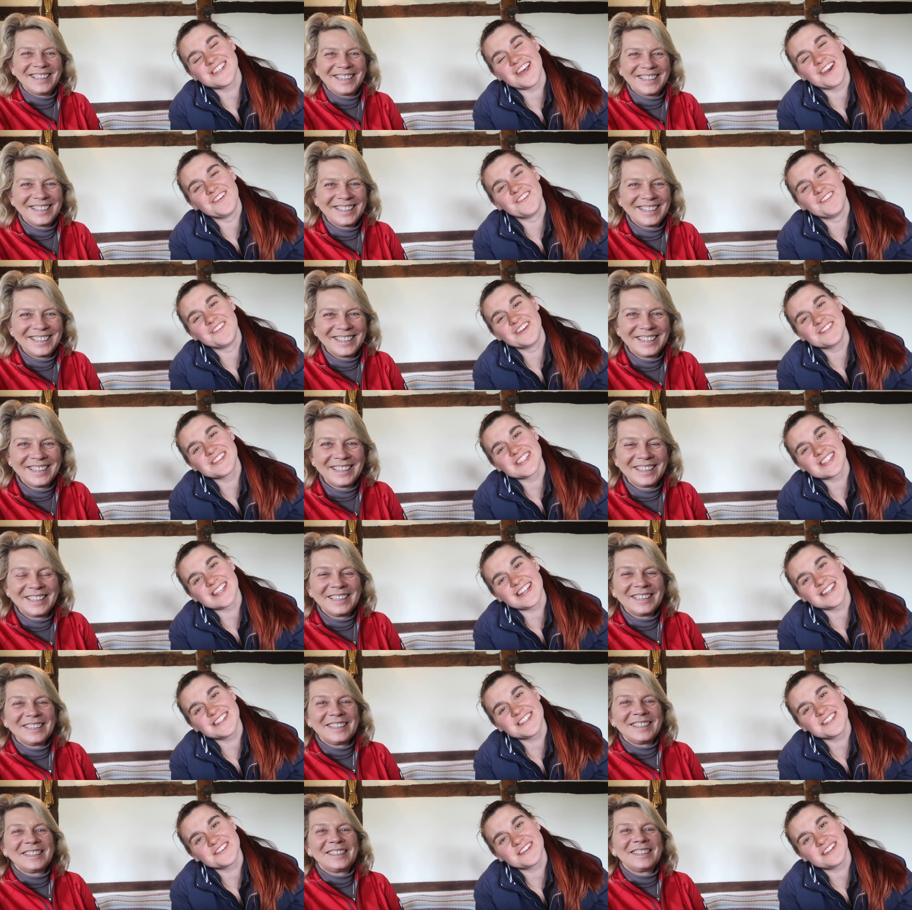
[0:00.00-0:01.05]
Speaker 1: so we've
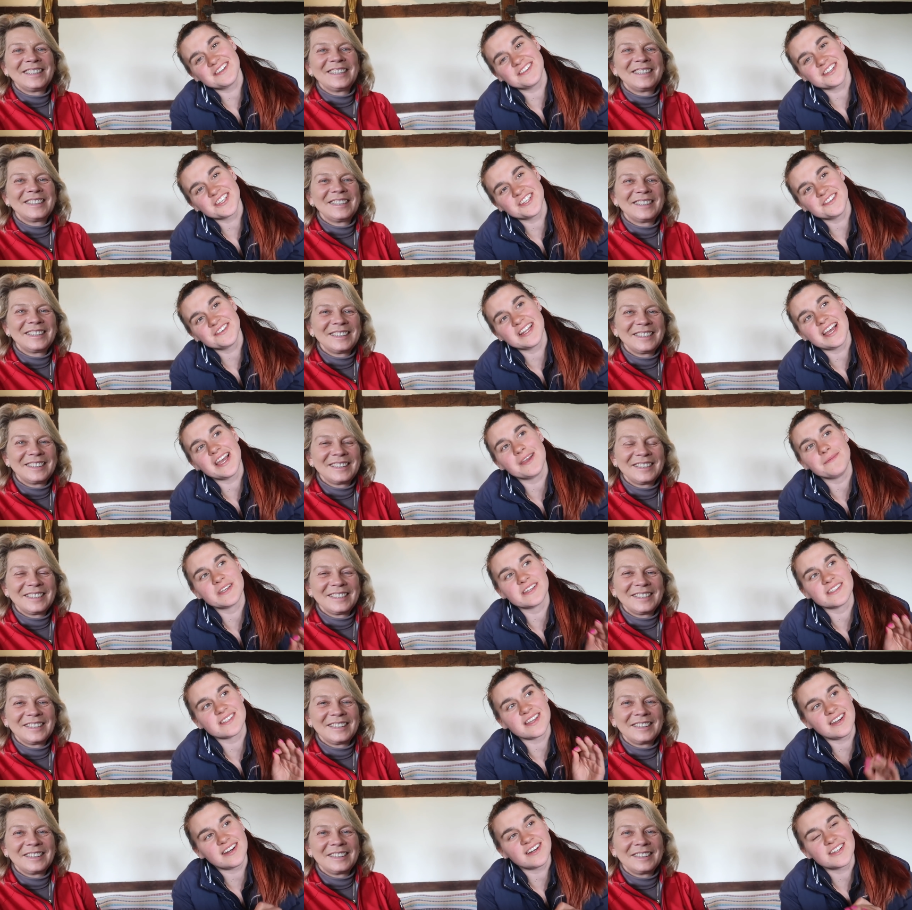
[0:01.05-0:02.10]
decided to do a little Q&A
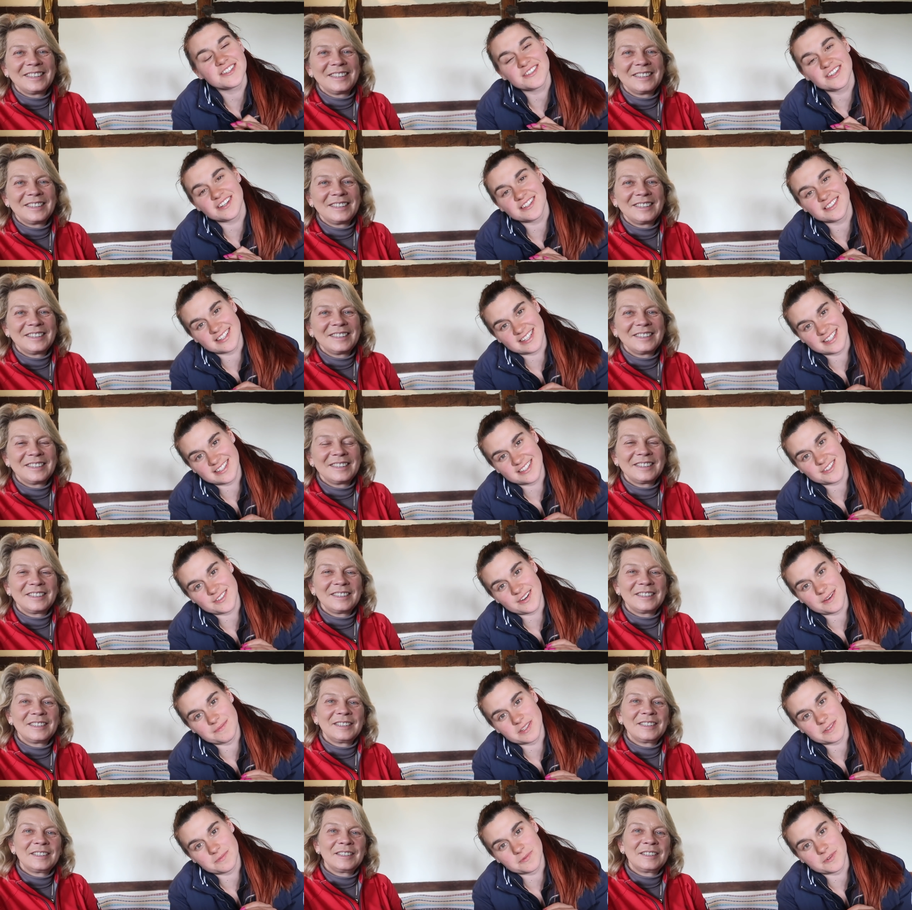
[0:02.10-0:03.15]
because I asked you guys on
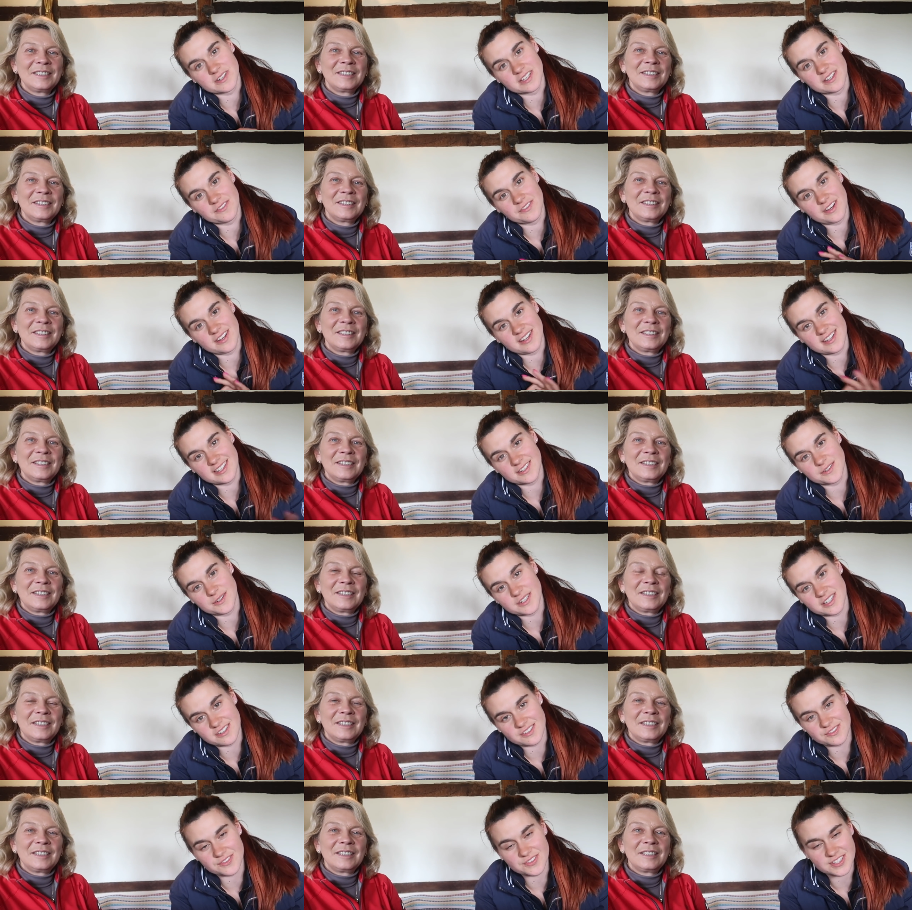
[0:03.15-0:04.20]
Instagram this morning if you had any
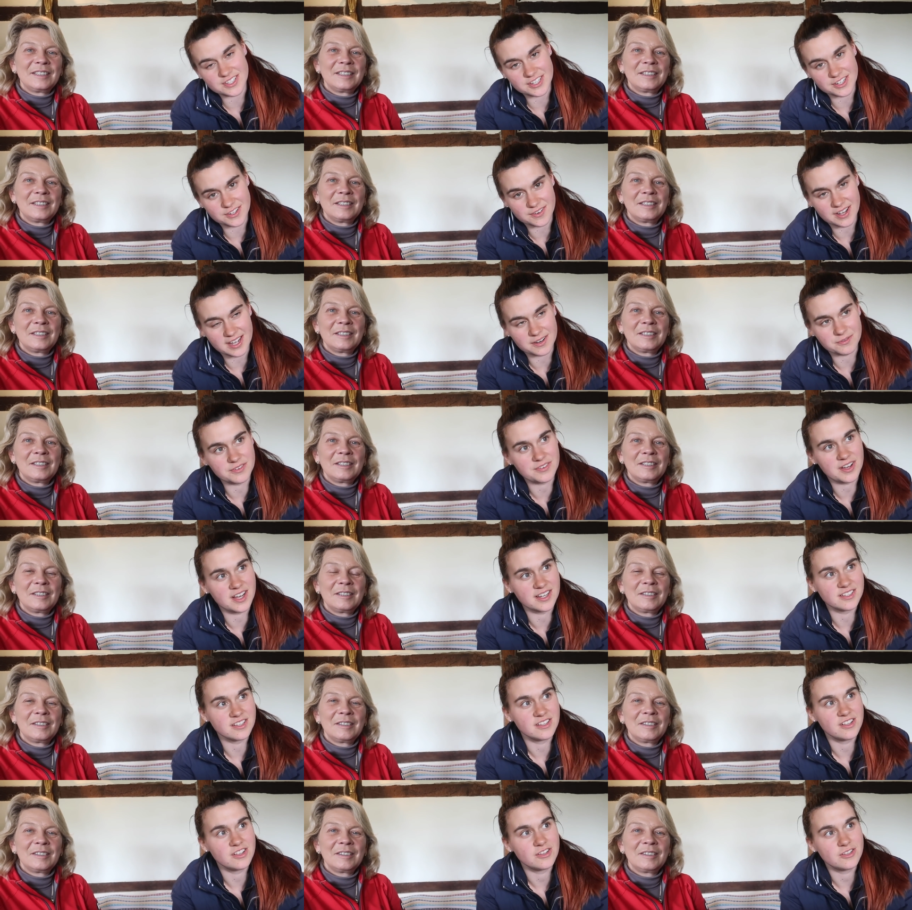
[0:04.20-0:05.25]
questions for Sue and we've
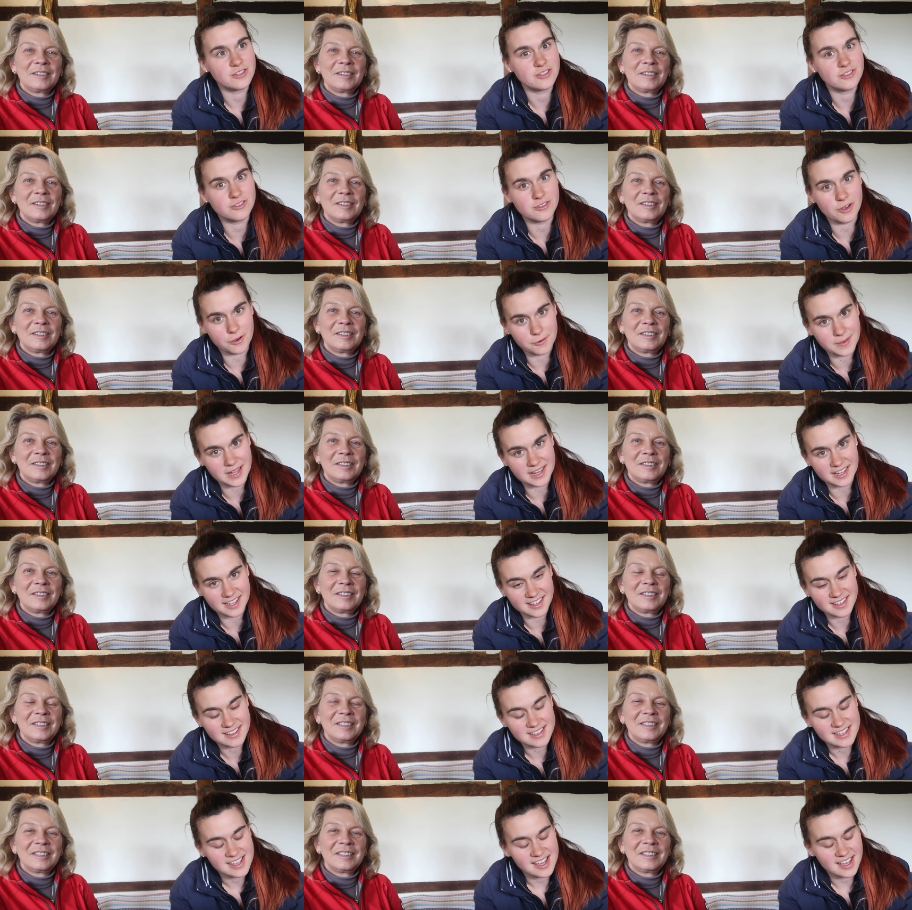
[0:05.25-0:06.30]
had so
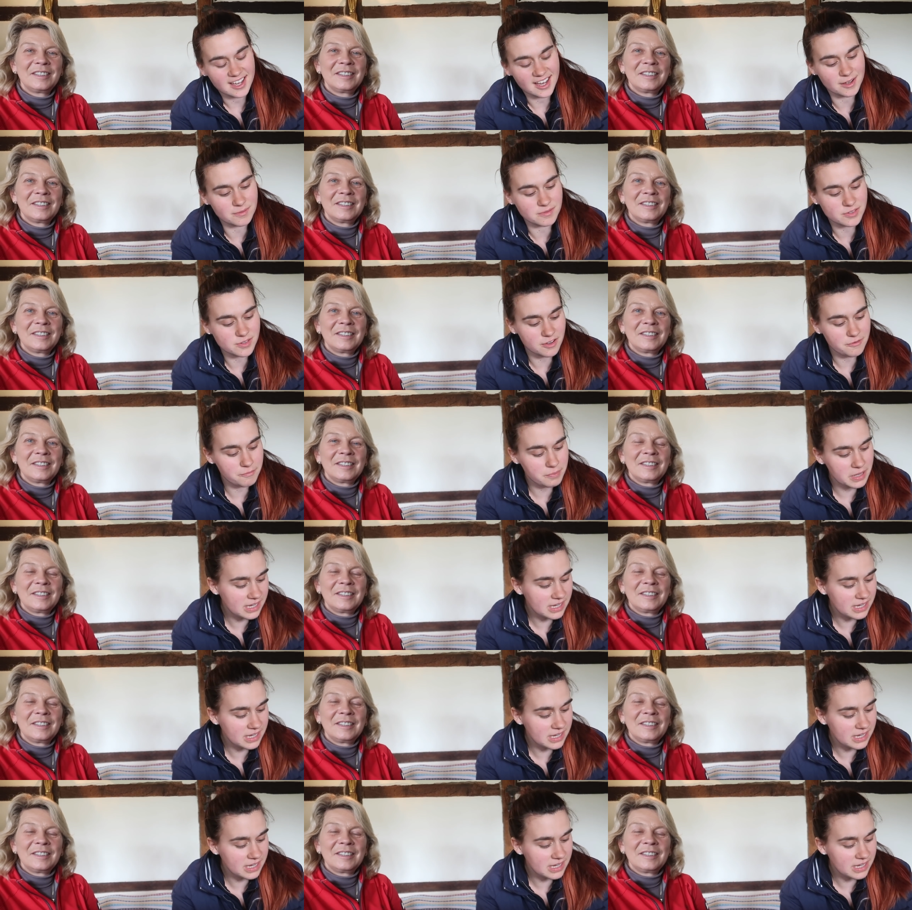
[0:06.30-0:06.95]
many. Um, so I've